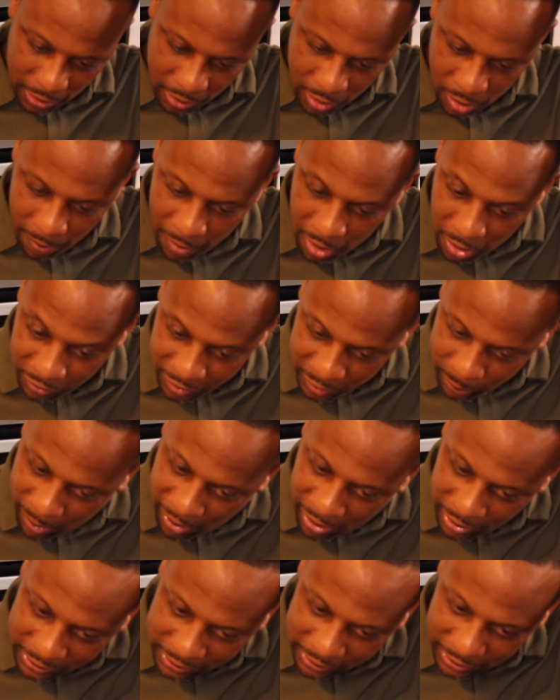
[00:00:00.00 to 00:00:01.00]
Quamari's
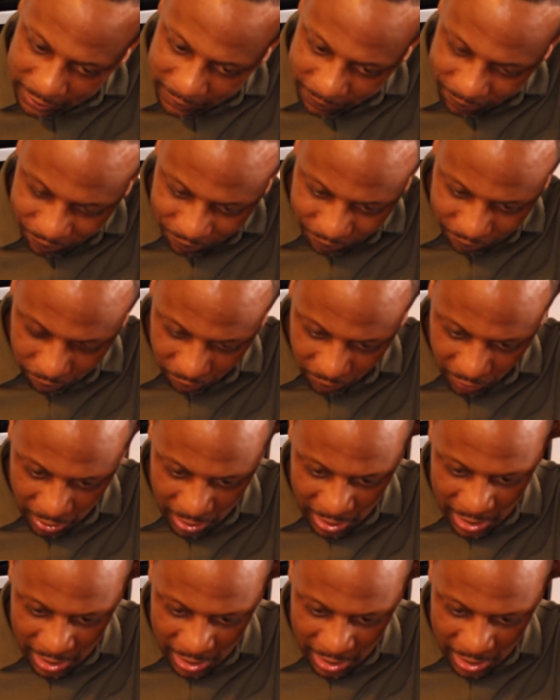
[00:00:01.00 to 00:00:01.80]
passing. Yeah.